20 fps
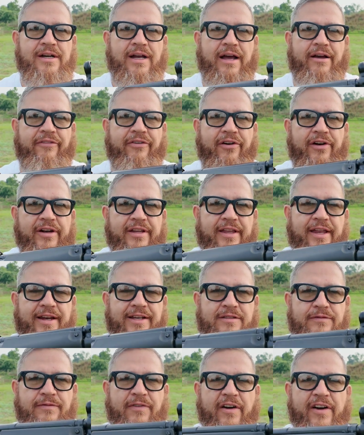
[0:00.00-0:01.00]
I've heard that
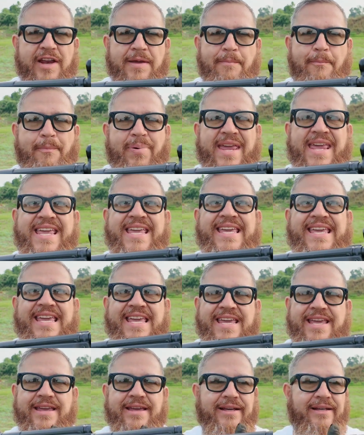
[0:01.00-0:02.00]
it's very
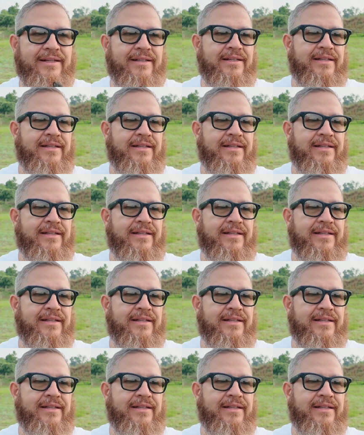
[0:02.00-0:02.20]
pingy.